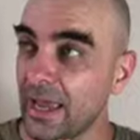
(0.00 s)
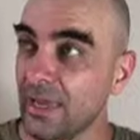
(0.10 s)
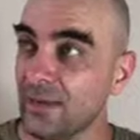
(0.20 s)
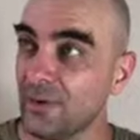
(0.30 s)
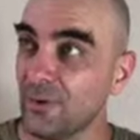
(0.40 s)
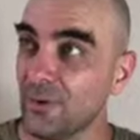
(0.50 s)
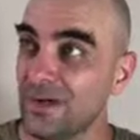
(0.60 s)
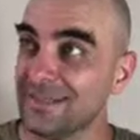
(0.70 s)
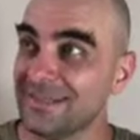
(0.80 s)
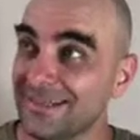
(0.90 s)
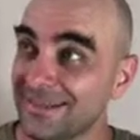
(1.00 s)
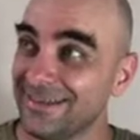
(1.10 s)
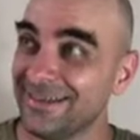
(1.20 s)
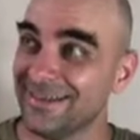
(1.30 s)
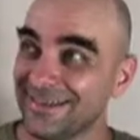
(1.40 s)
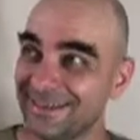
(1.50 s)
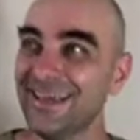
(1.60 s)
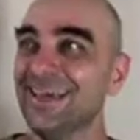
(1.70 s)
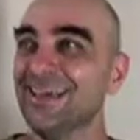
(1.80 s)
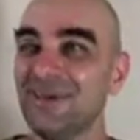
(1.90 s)
And they were
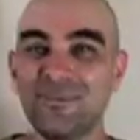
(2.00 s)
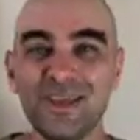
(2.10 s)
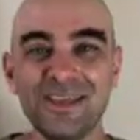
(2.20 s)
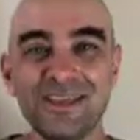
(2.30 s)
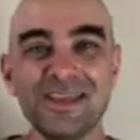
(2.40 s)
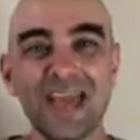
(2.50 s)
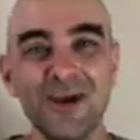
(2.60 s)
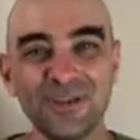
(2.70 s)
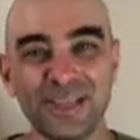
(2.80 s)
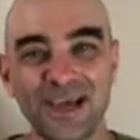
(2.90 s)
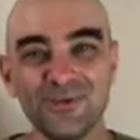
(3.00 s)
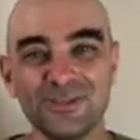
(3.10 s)
making a gaoliang,